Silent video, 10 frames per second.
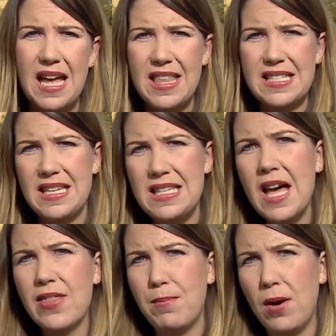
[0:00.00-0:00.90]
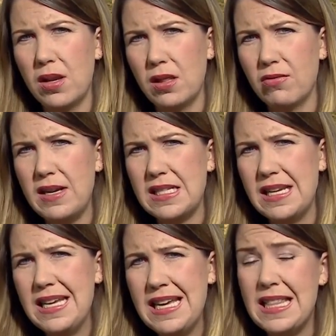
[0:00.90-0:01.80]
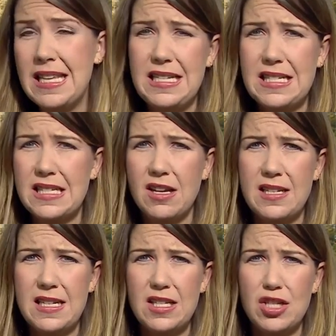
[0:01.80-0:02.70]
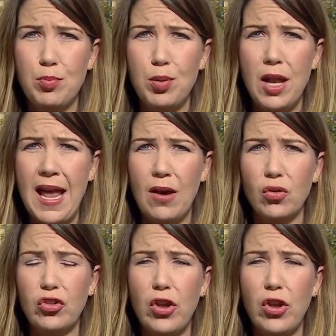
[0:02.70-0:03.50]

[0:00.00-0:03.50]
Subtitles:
and that's another part of the reason that he's decided to pull out.